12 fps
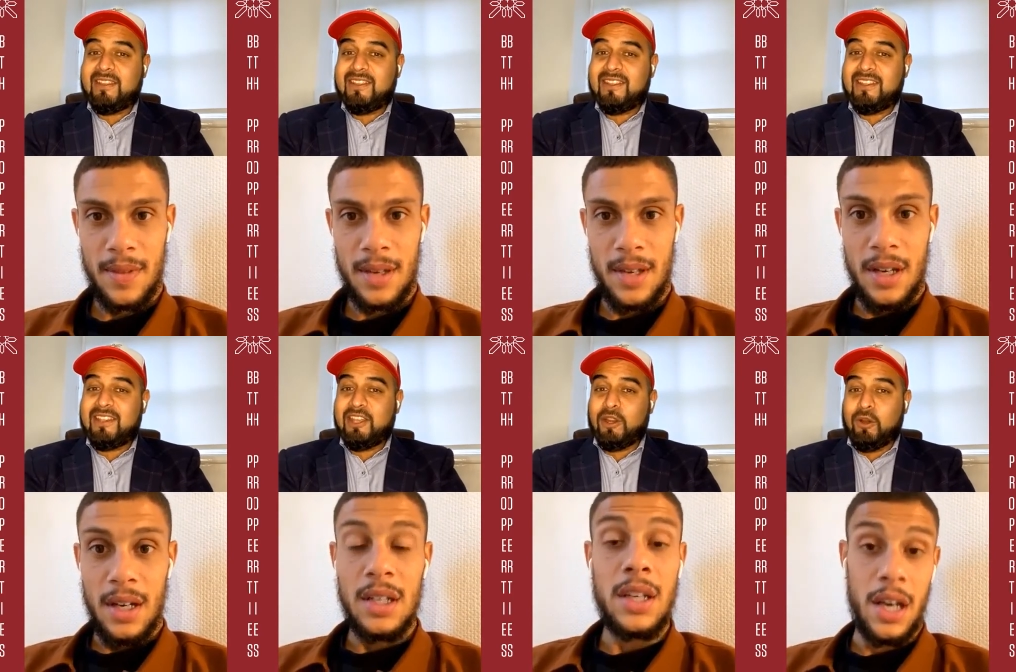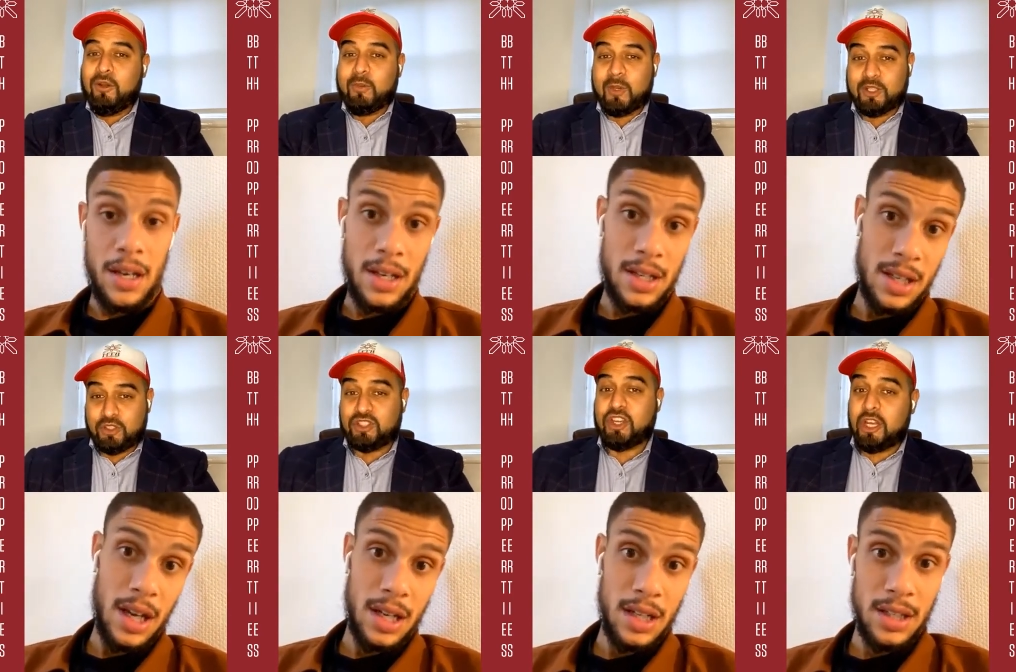Speaker 1: You know, yeah, exactly. You
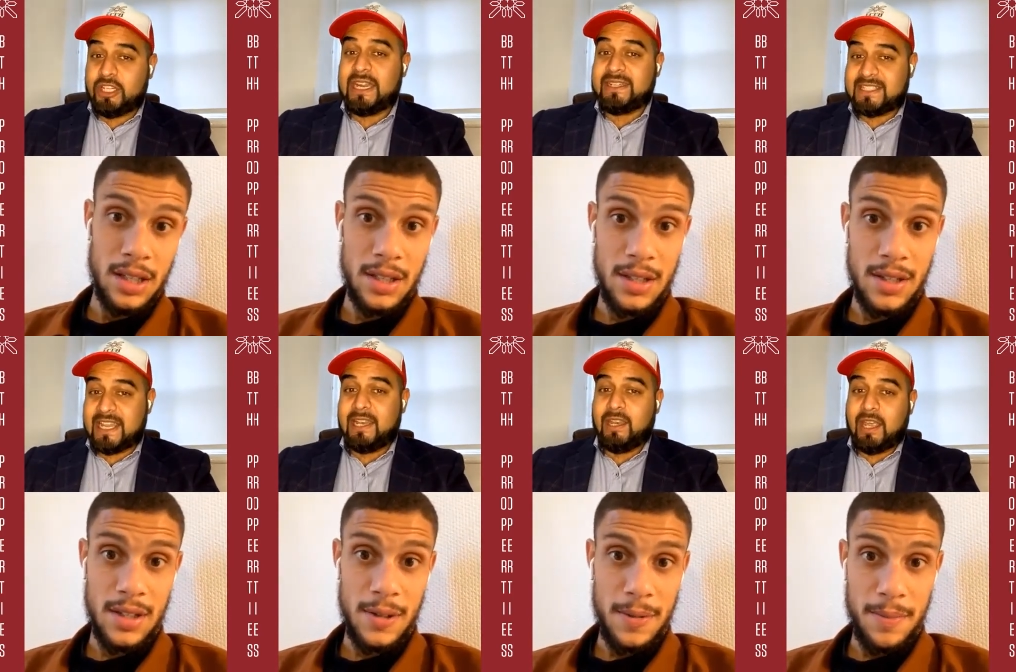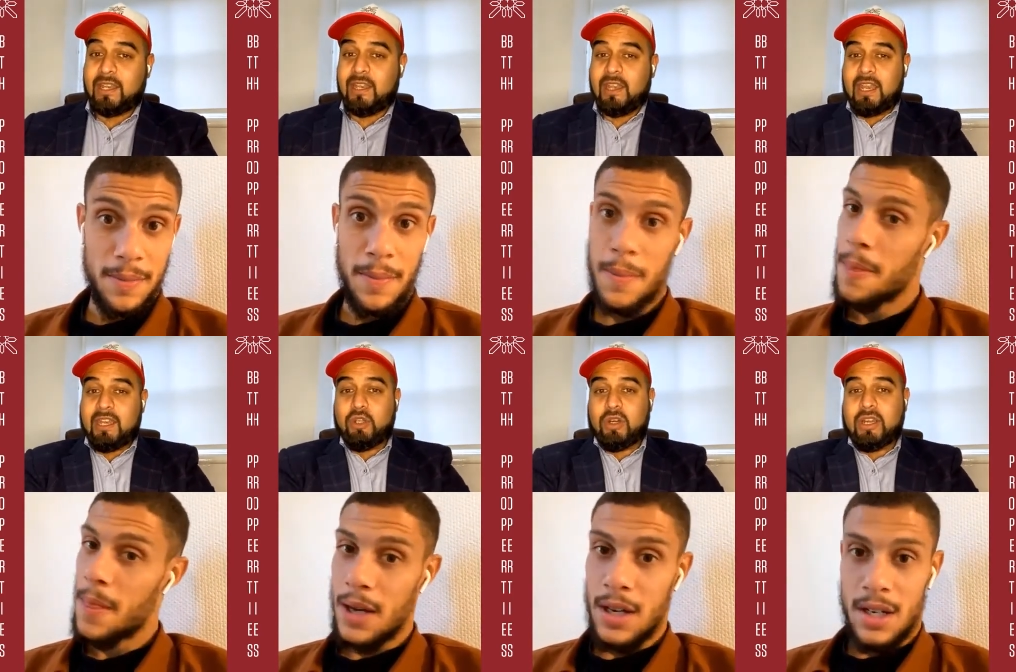started at ten, and and
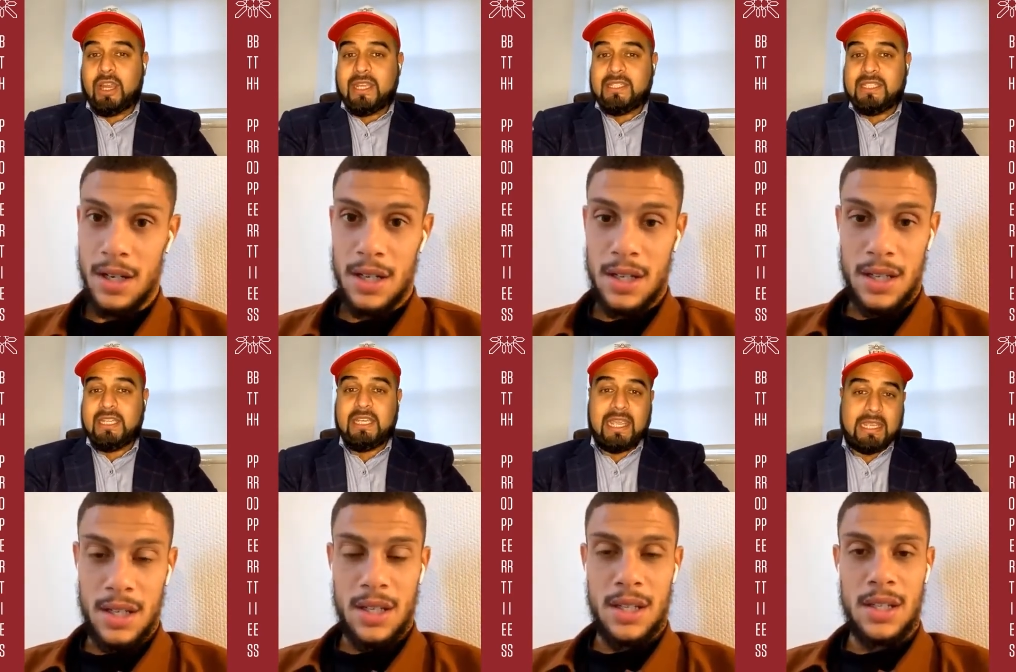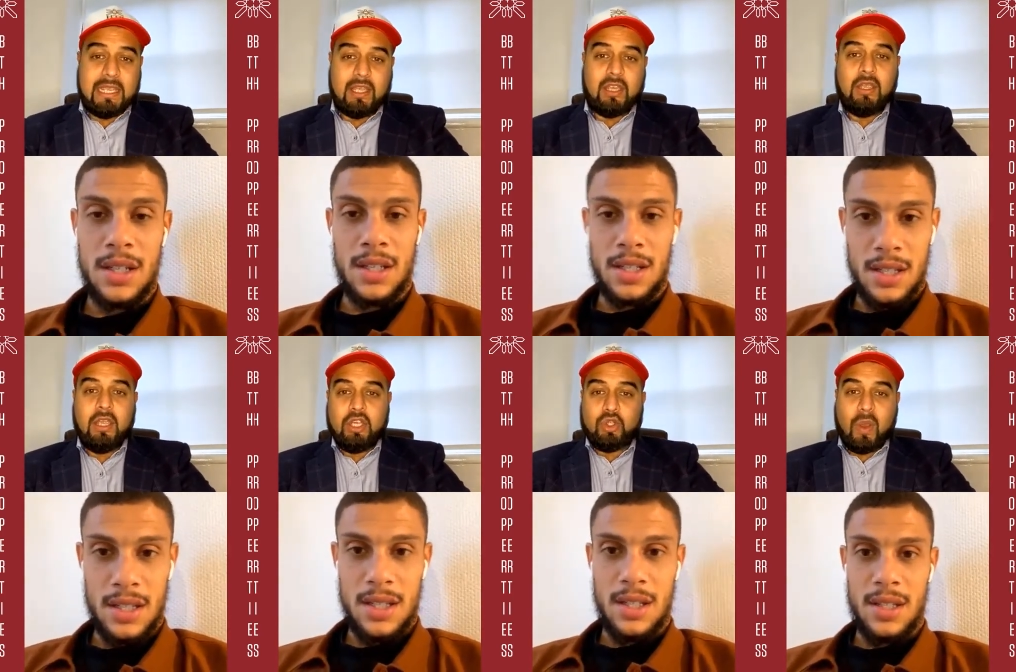you're 19, eh, uh,
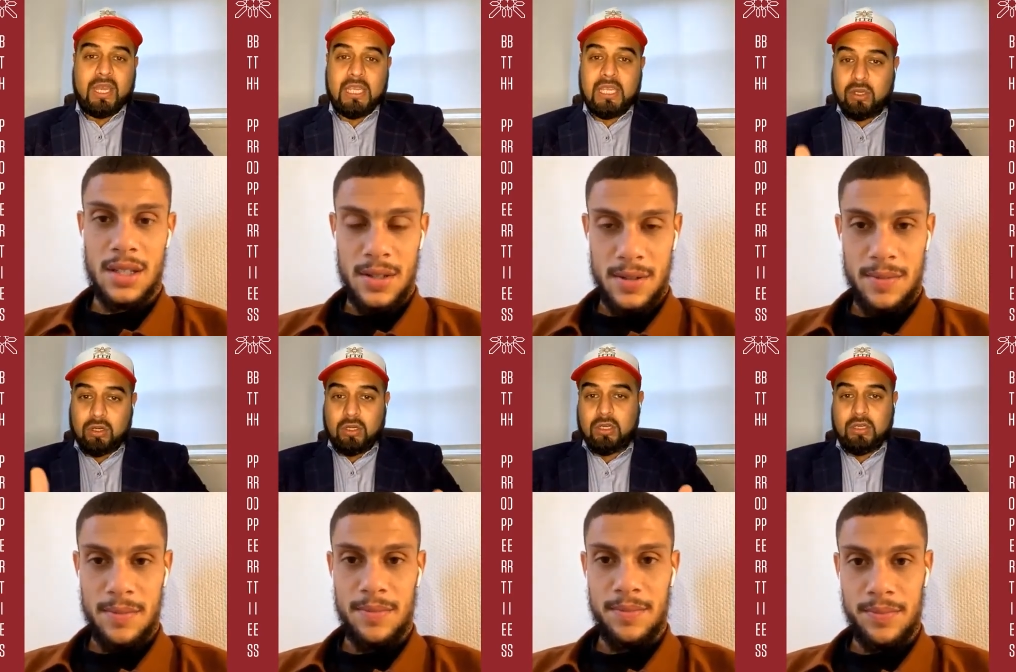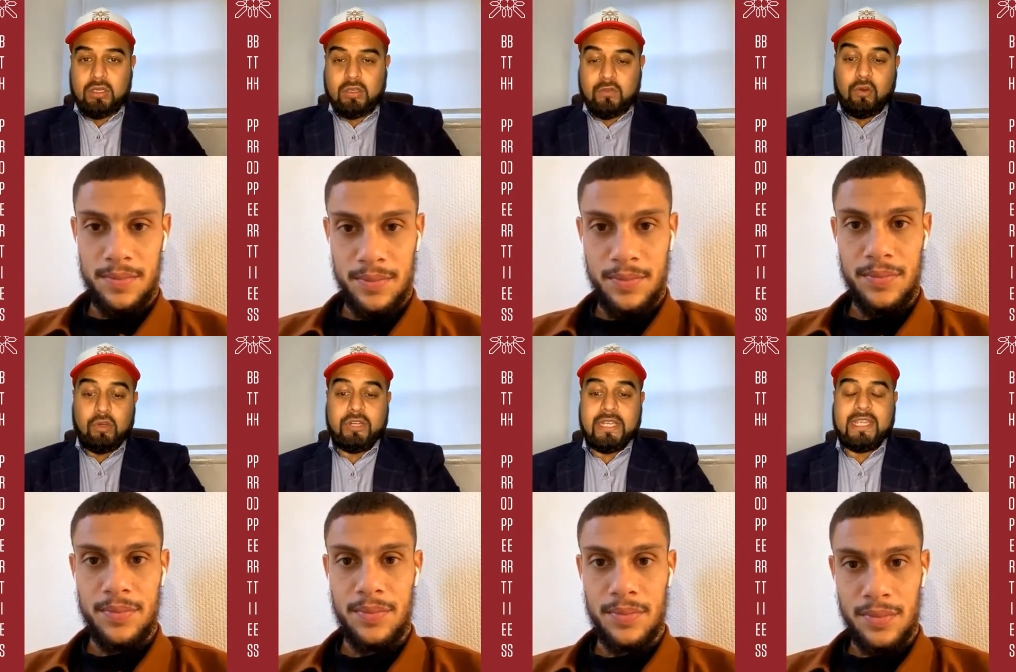20. You're you've already
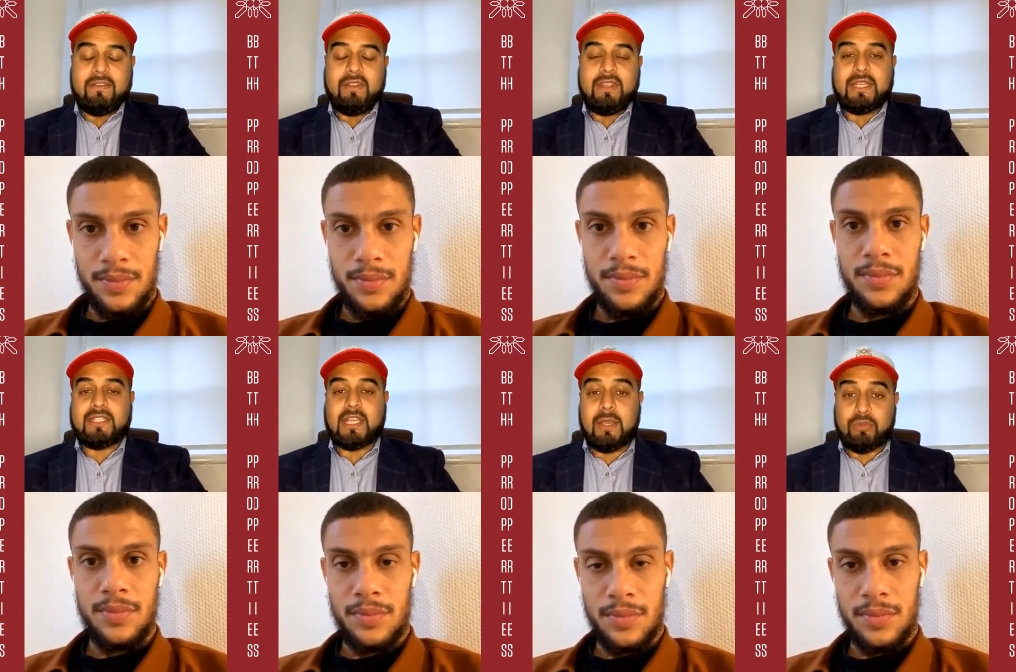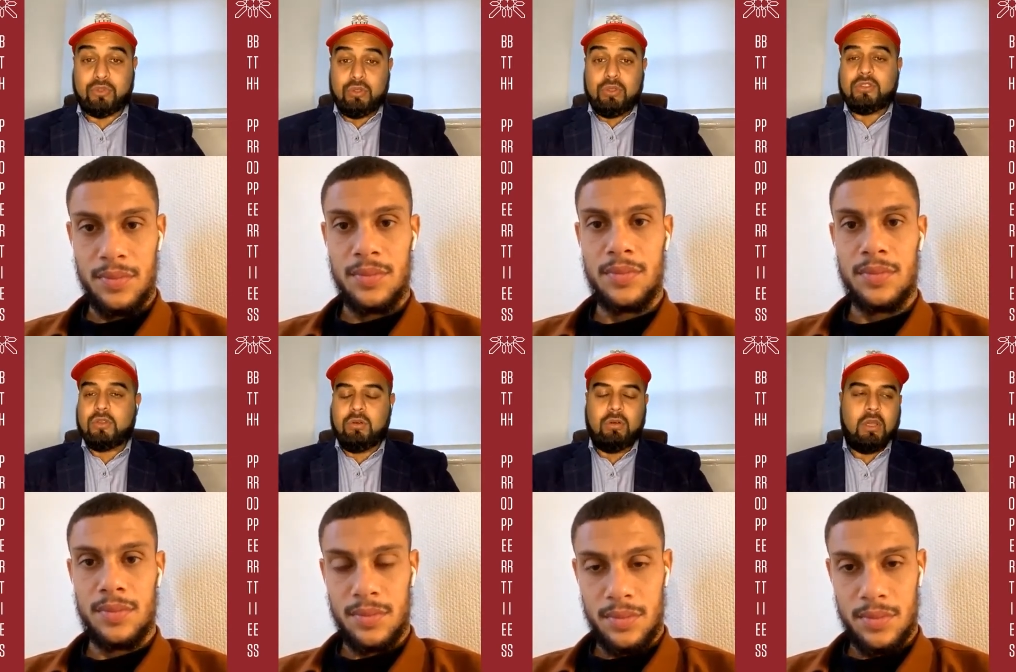given that time to. So